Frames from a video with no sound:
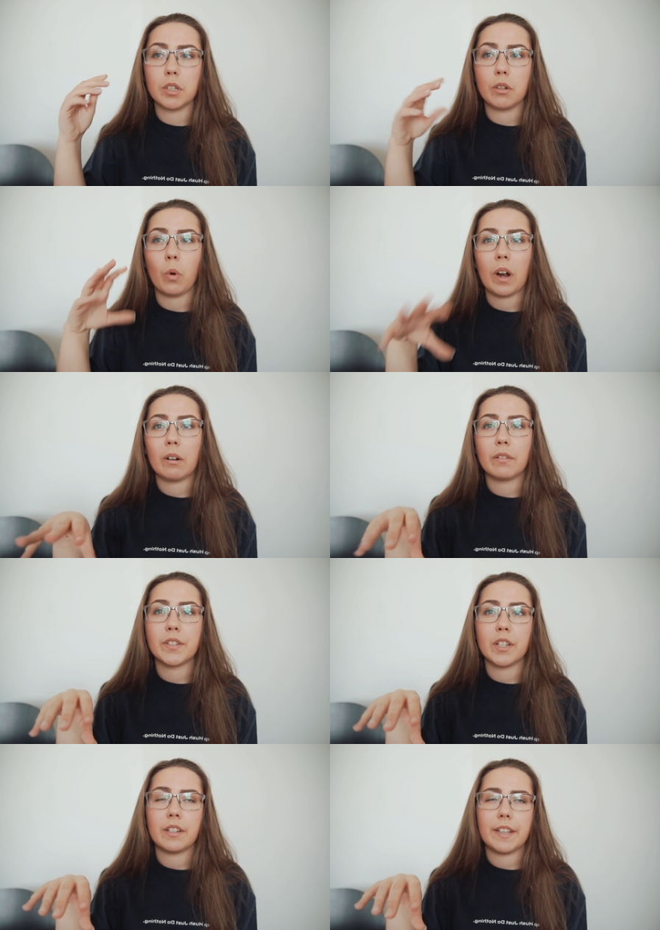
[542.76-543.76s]
do quite
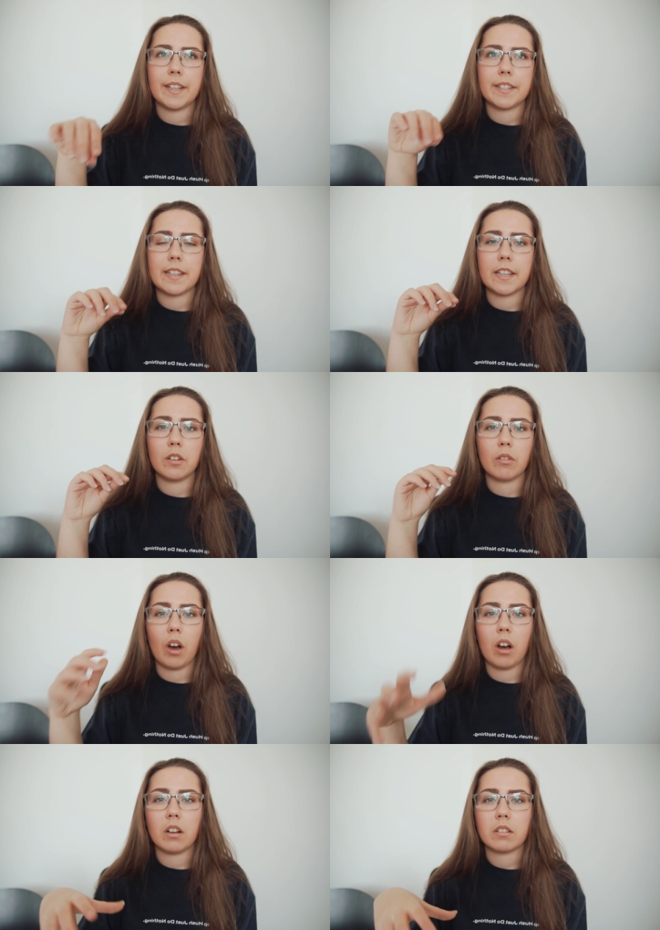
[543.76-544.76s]
often is that you'll
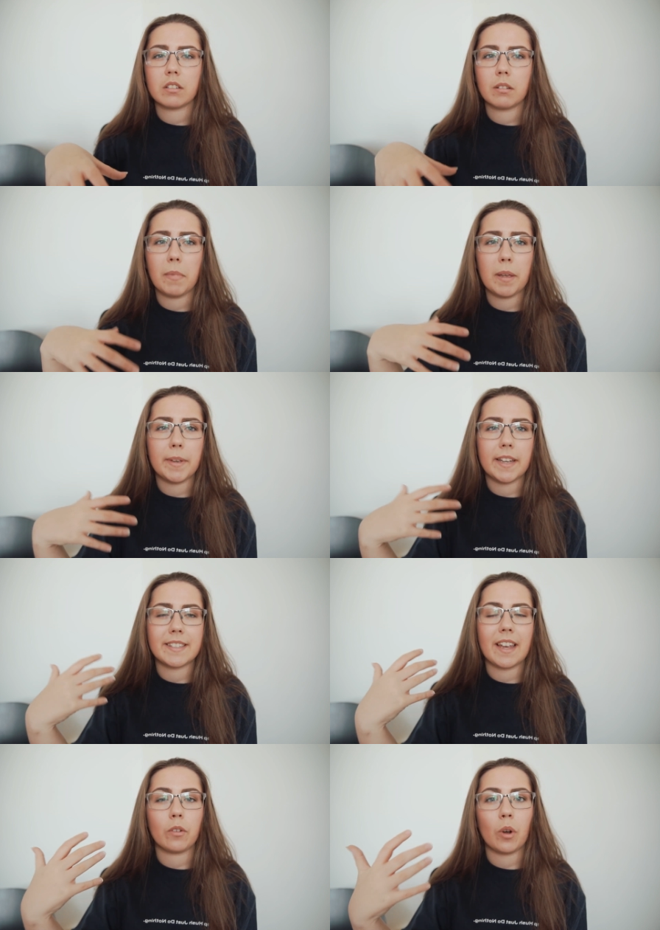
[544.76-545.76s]
ask maybe a
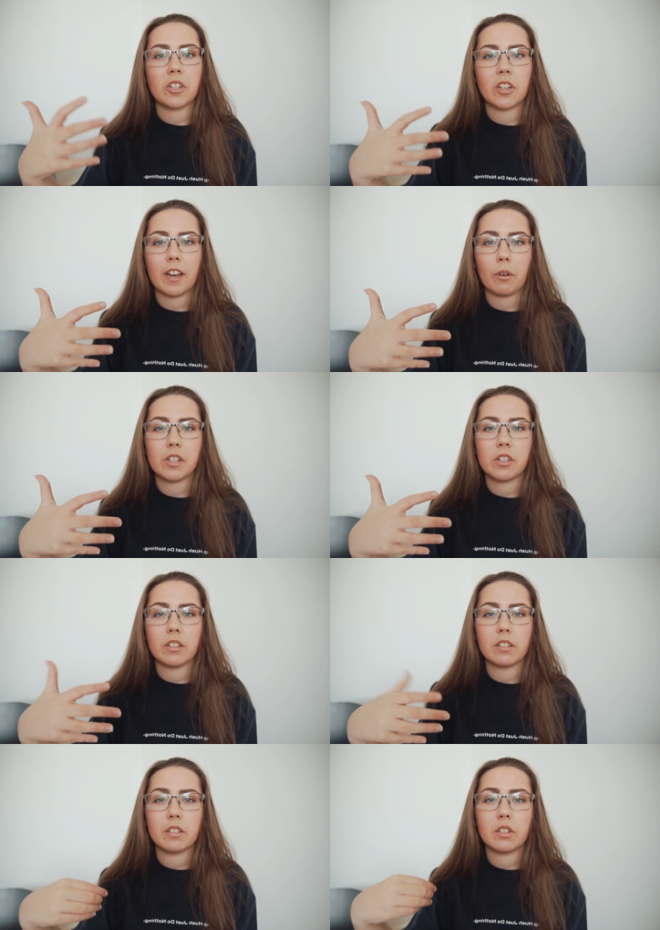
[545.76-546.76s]
set of questionnaire
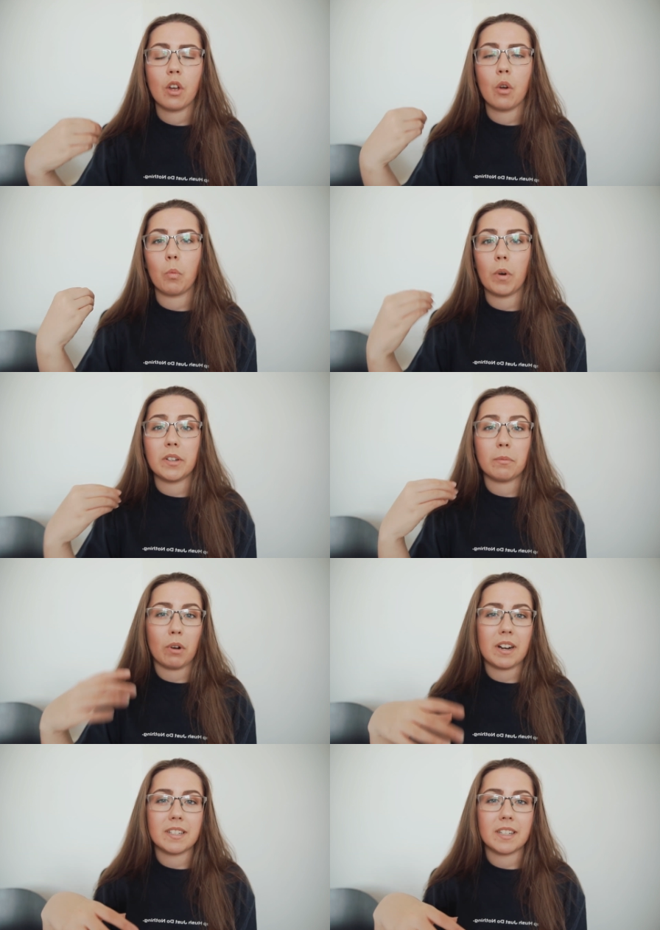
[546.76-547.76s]
questions when you're
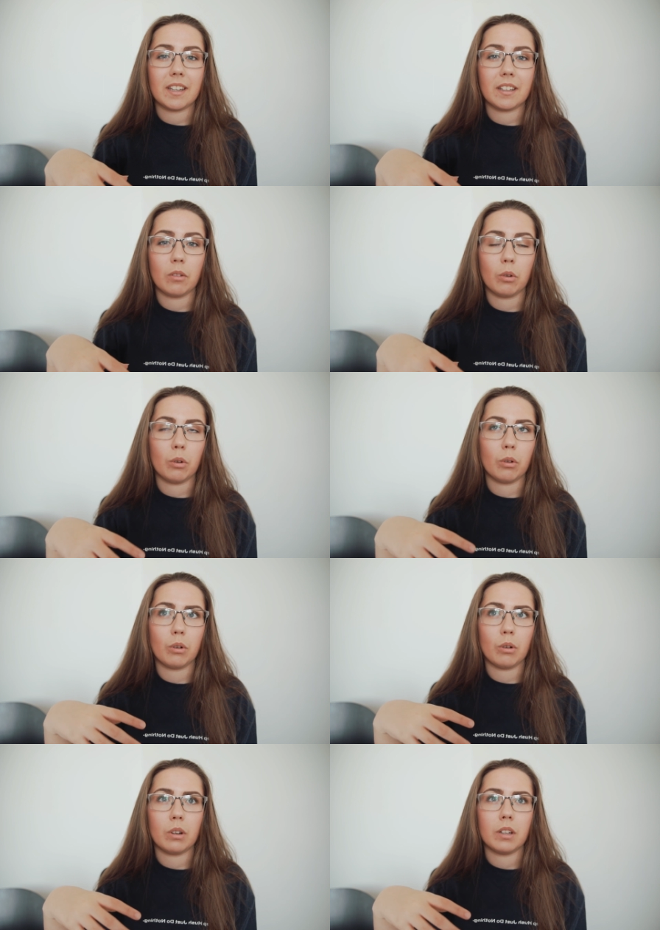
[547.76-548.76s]
branding
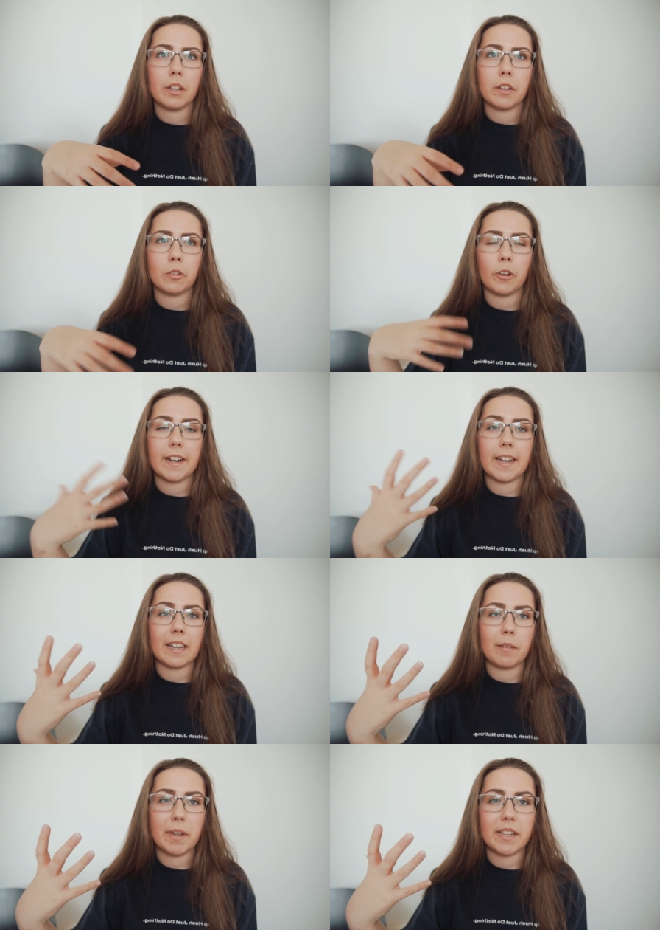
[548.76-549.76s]
or
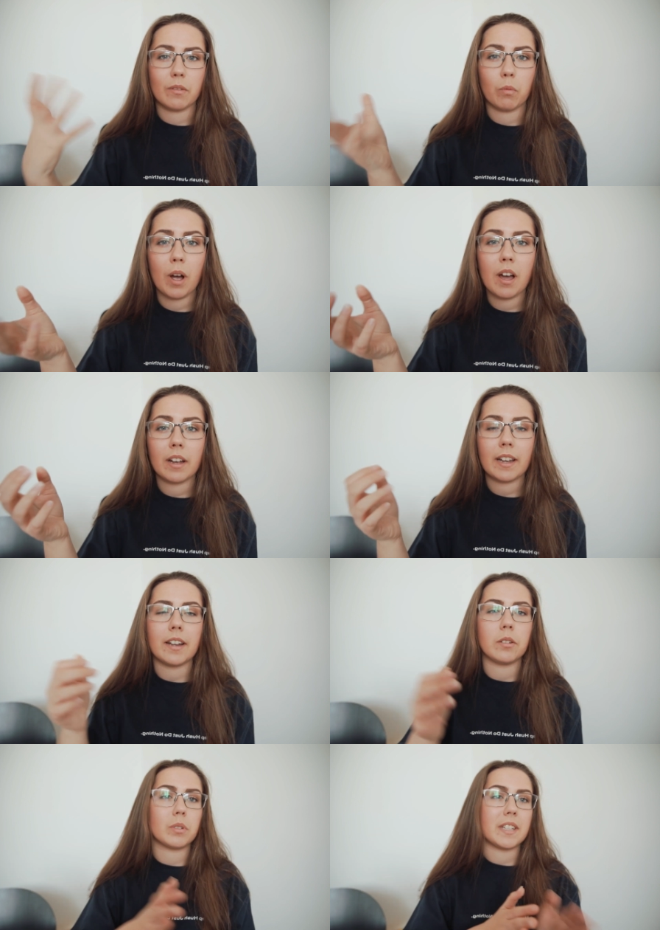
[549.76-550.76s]
creating a piece of work,
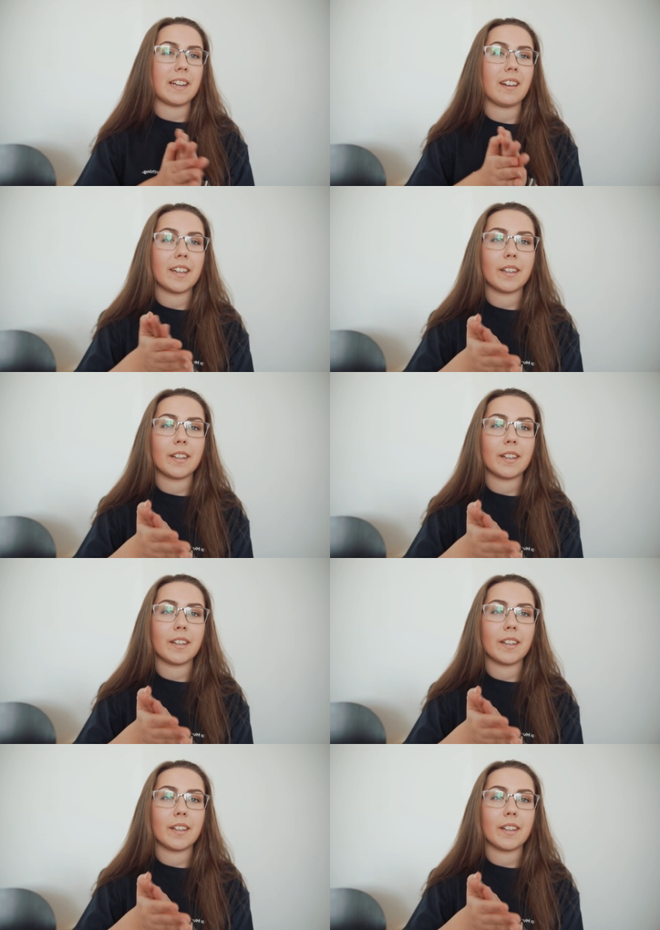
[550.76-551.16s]
and you'll say